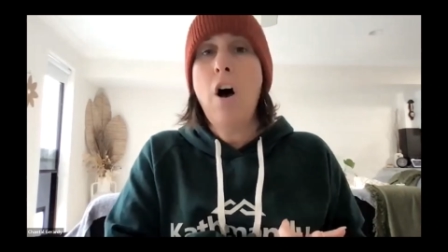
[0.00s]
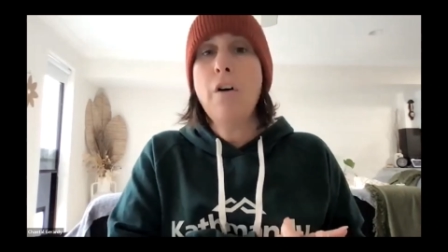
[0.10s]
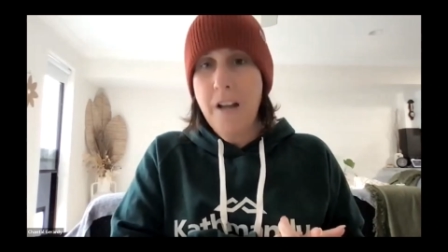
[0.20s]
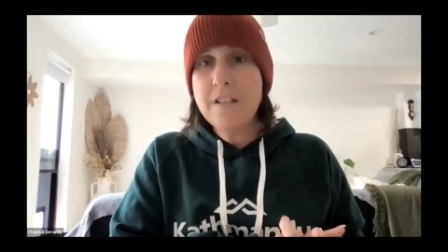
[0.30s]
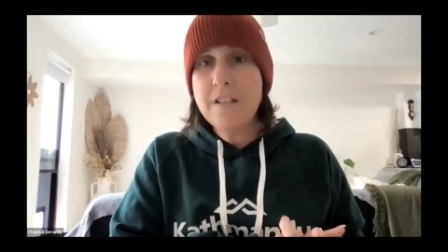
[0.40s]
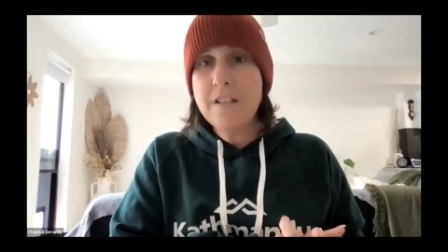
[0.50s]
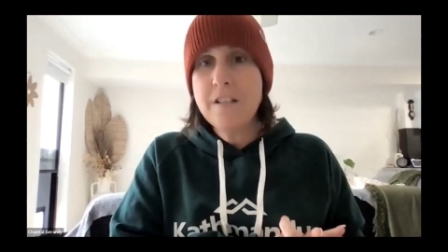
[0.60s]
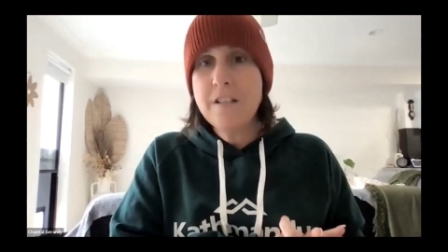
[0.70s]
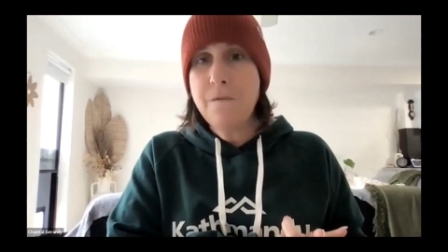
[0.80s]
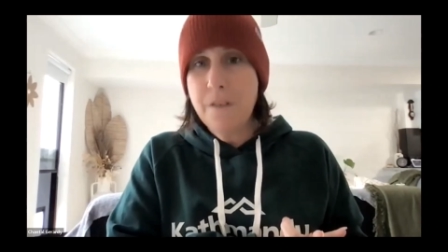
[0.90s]
flood
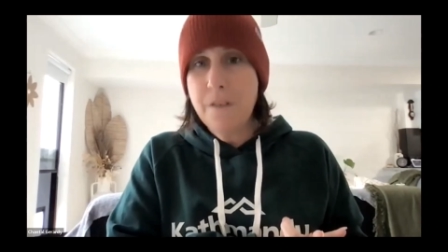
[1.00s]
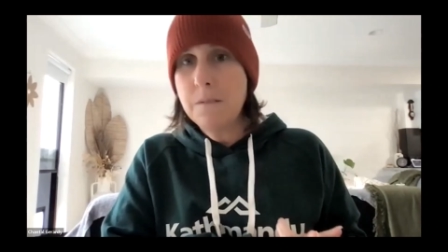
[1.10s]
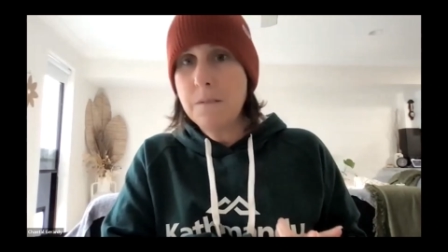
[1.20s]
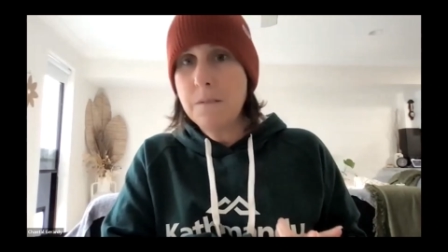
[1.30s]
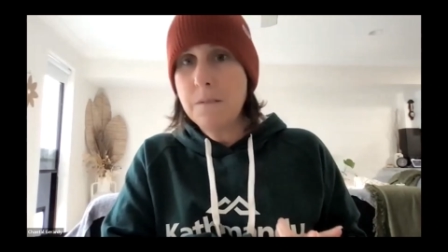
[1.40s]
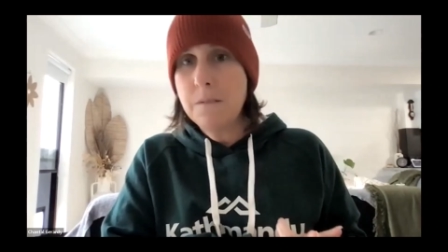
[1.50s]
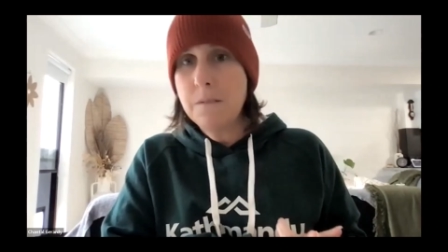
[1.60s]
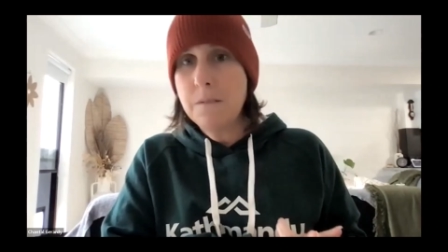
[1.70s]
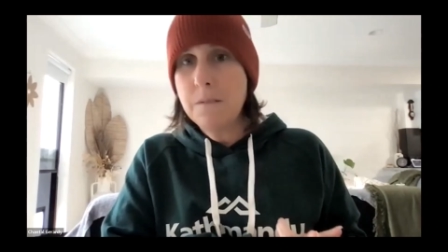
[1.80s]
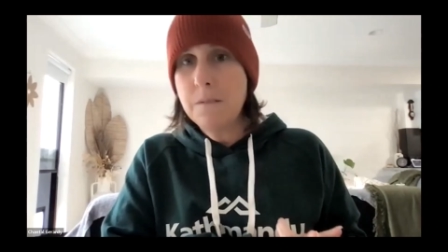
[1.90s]
affected
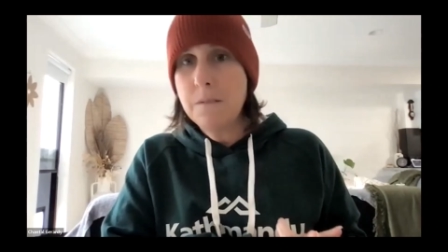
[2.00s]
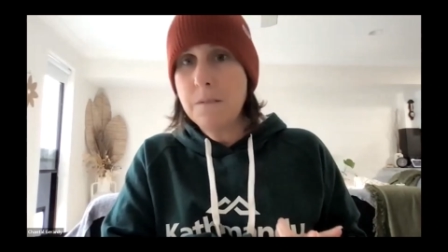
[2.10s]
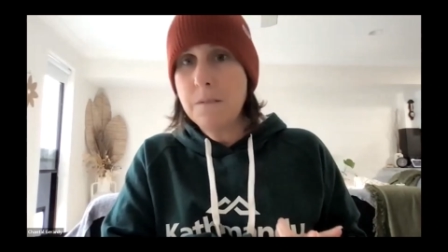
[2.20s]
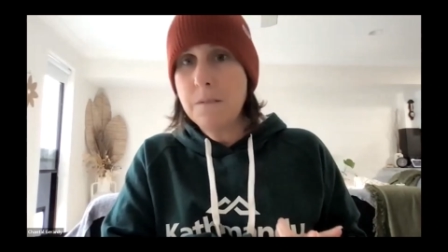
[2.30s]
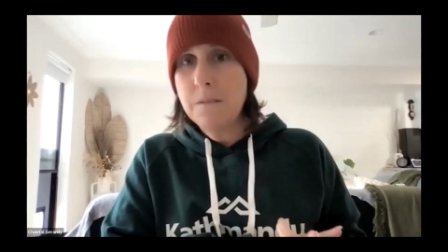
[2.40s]
people,